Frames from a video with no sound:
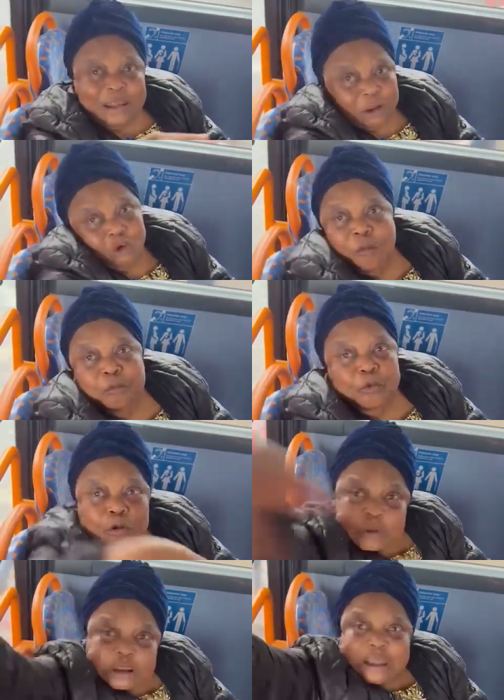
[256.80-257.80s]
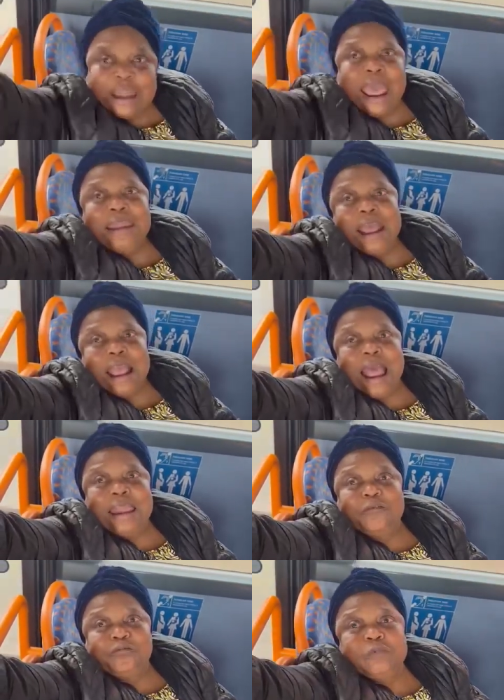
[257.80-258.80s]
they don't pull me, then I can't
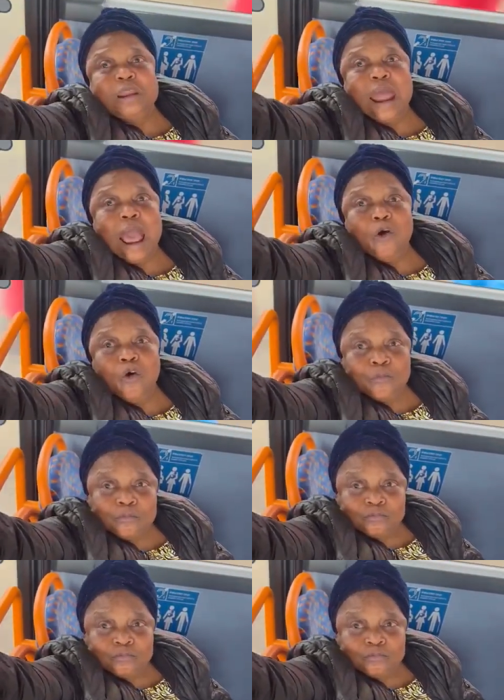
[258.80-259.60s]
leave me in a home.